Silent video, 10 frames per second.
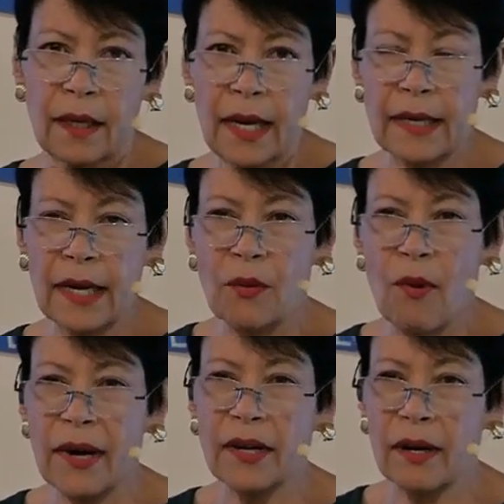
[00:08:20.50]
And I
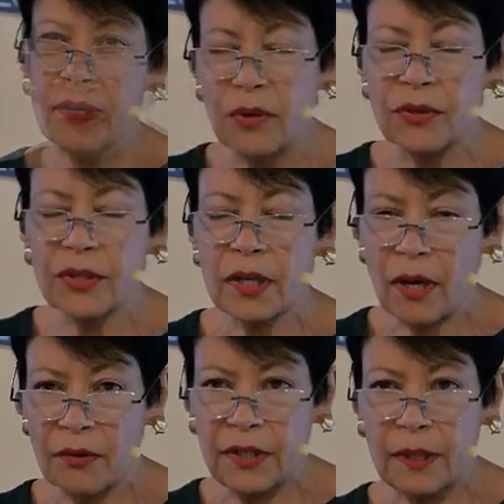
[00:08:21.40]
want our roots to
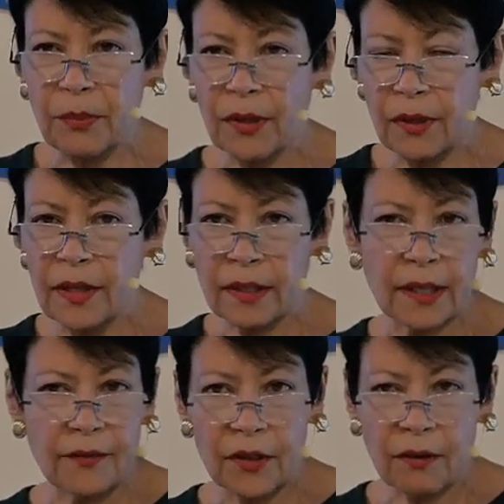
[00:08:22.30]
go deeper in the
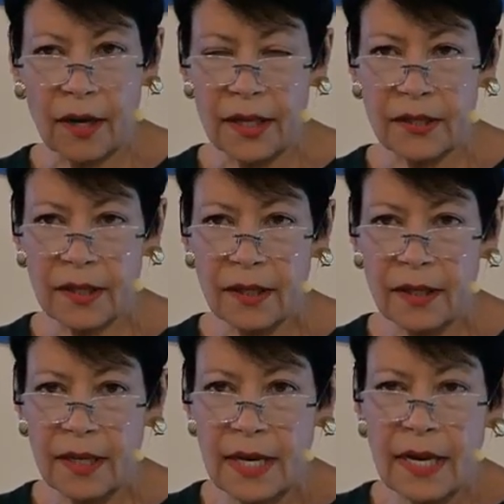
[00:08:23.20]
love of Christ,
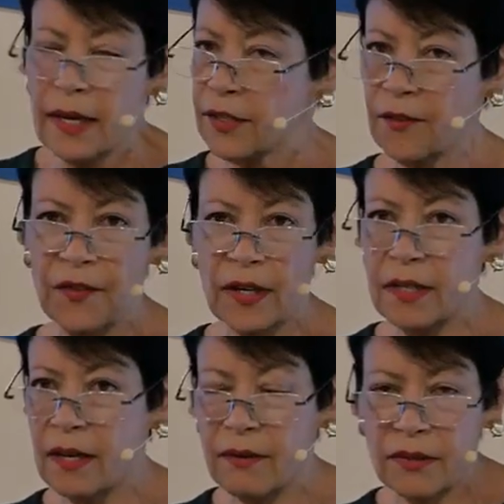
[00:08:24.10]
because if they
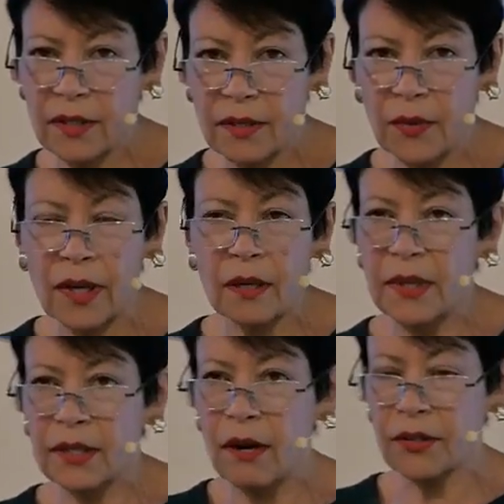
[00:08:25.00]
don't, we're going to
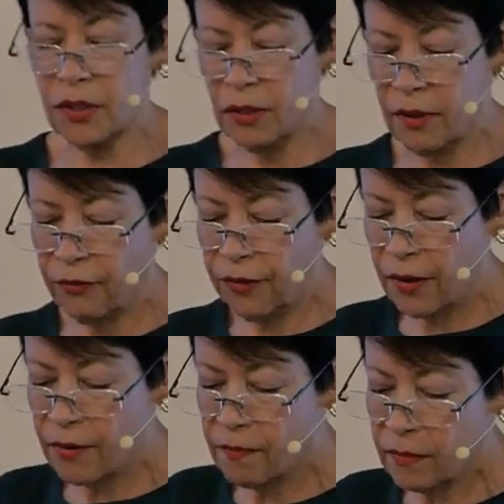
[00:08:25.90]
be tossed to and
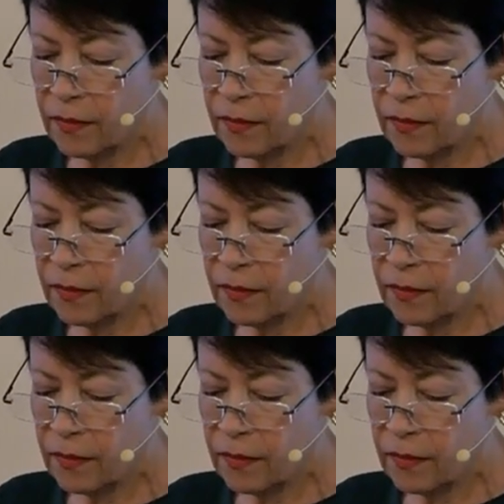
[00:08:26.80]
fro.